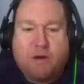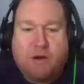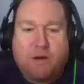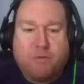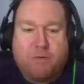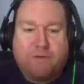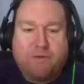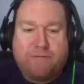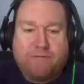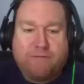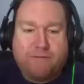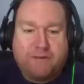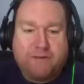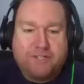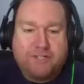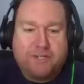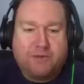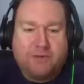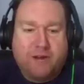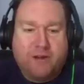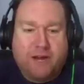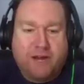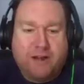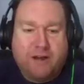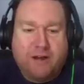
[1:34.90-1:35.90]

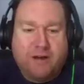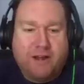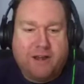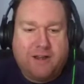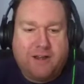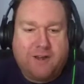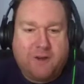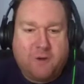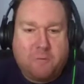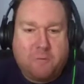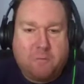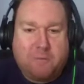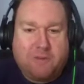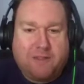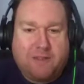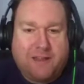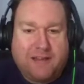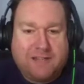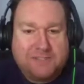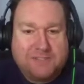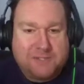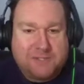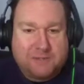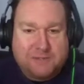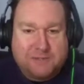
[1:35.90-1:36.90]
refrigerator and no
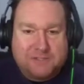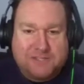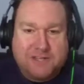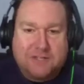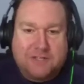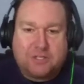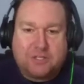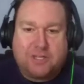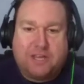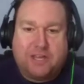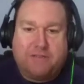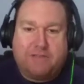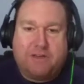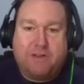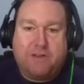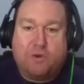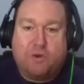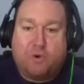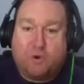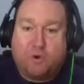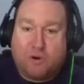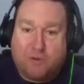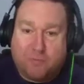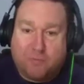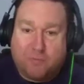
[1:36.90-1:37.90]
plants. You essentially have a
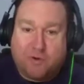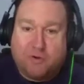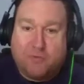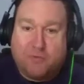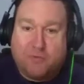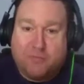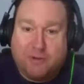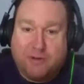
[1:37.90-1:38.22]
dorm room.